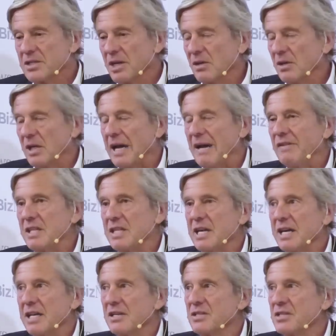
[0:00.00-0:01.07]
So having
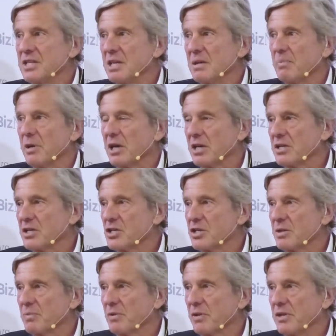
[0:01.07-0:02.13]
the ANC in
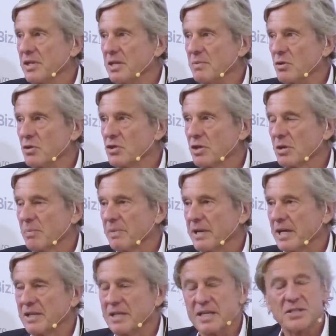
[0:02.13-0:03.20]
partnership with the Moonshot
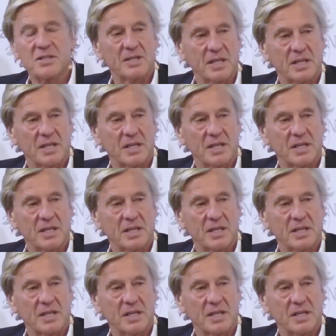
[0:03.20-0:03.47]
Pact does,